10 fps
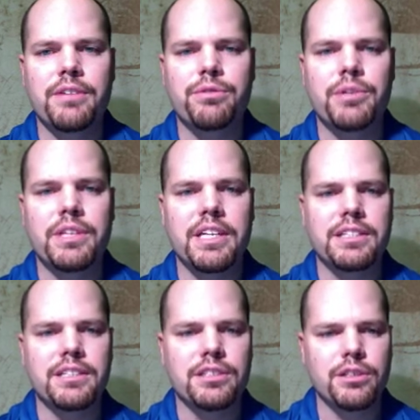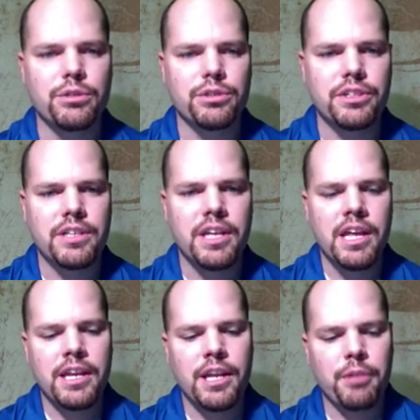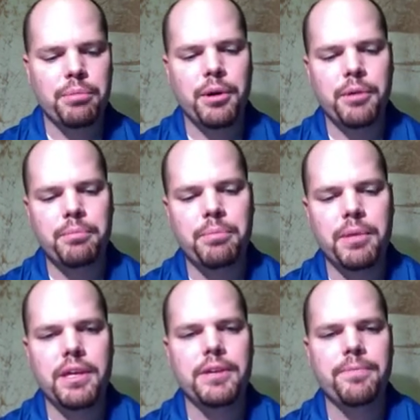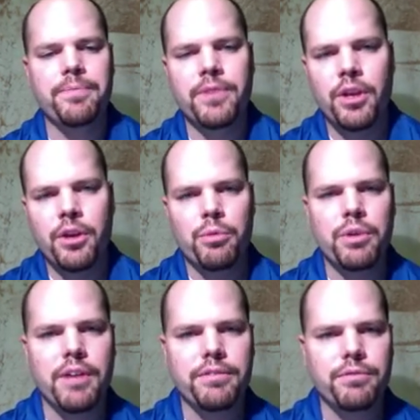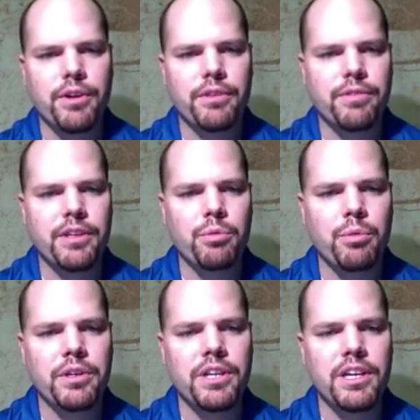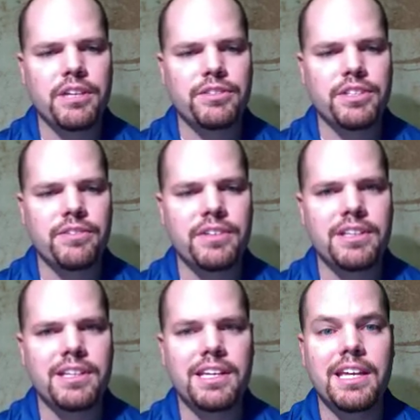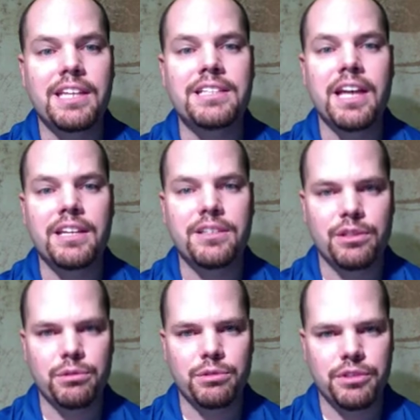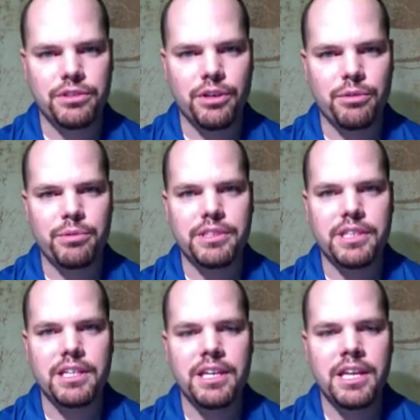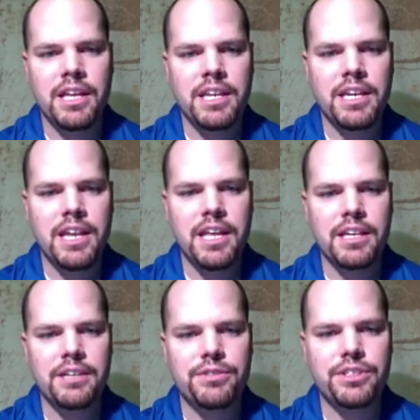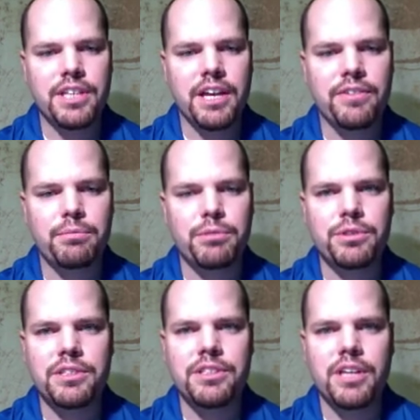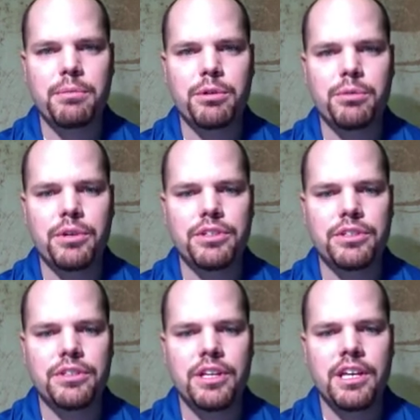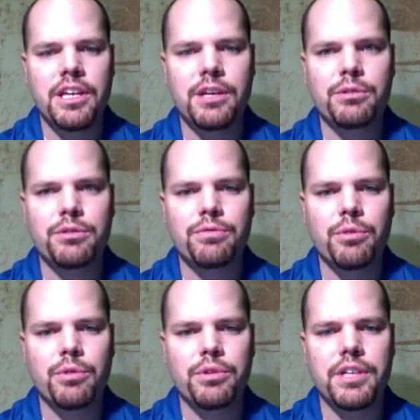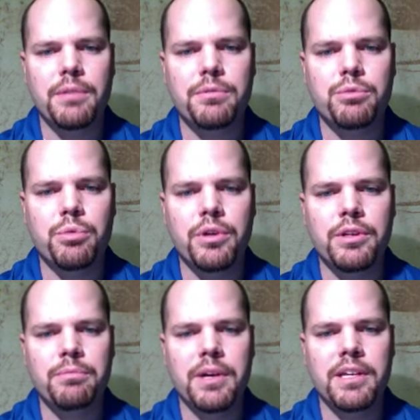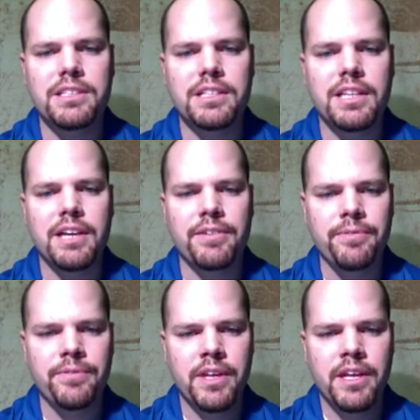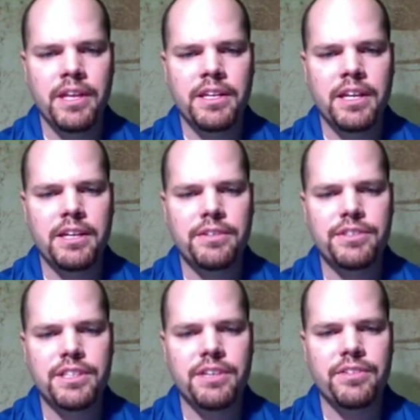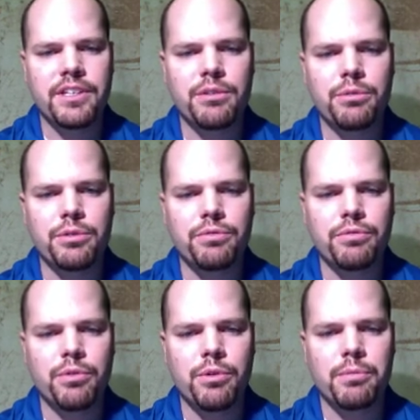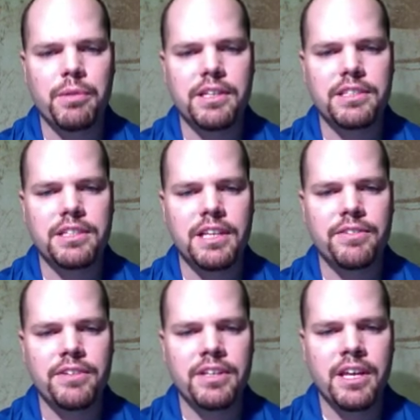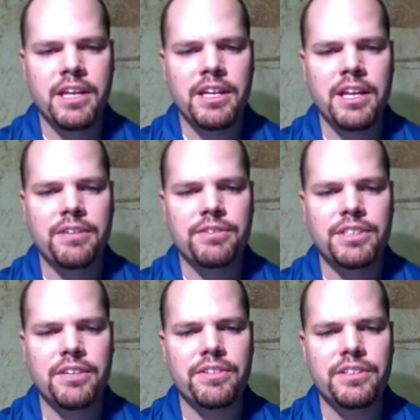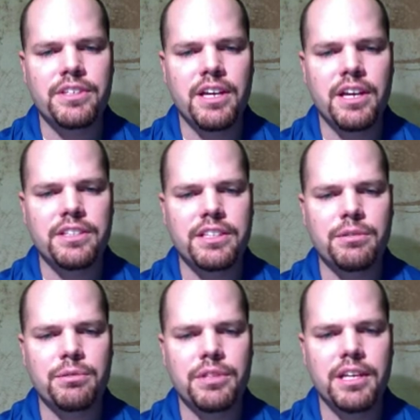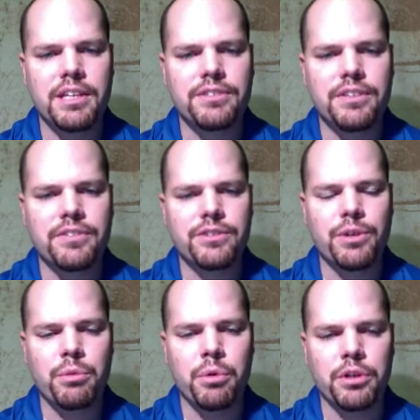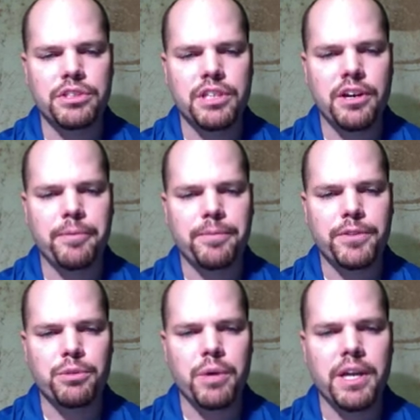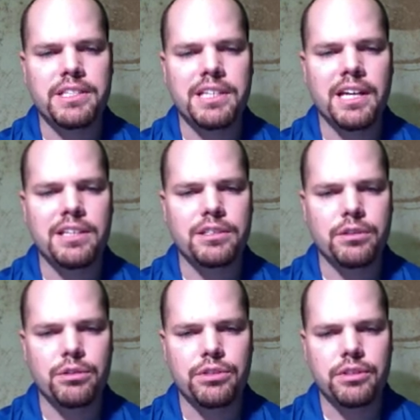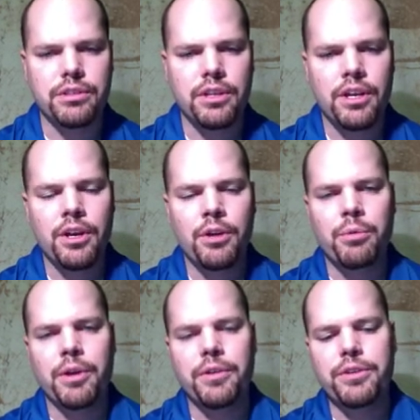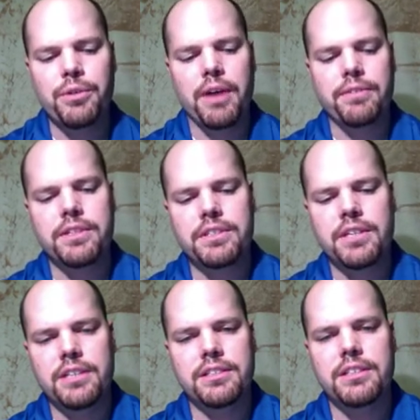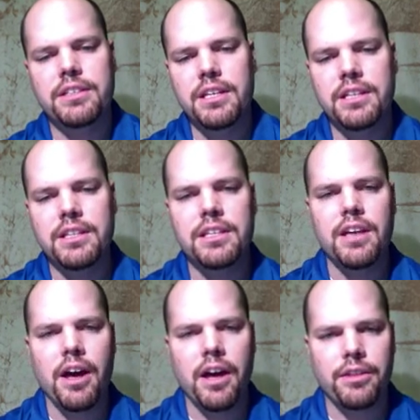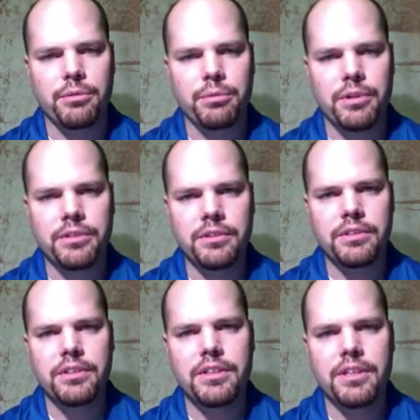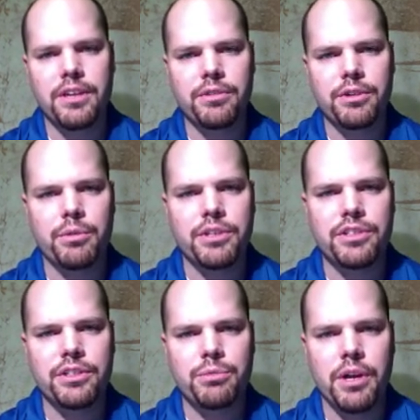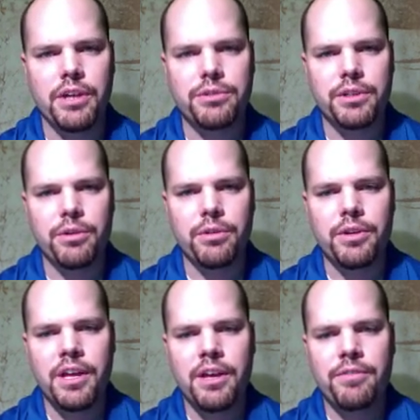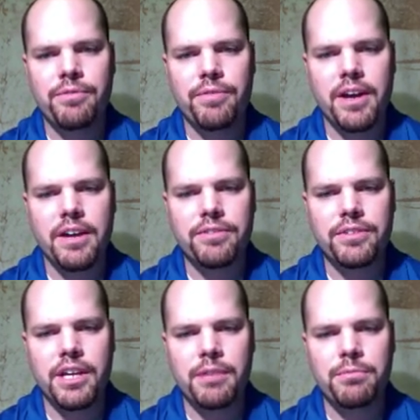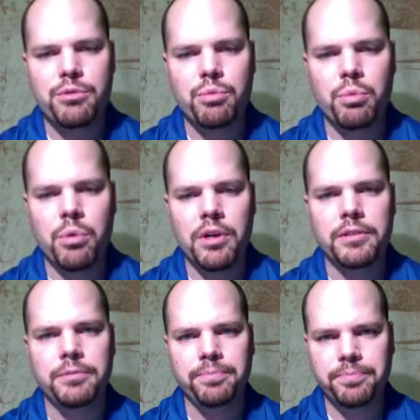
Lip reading: 3 is a solution. Now part B, we have to verify that 1, negative 7 is not a solution. So we say negative 7, I'm using the top equation, equals 4 times 1 minus 11. Negative 7 equals 4 minus 11. Negative 7 does equal negative 7, so it works there. So why is it not a solution? Well, you have to test it in the other one, the other equation as well. So I go 5 times 1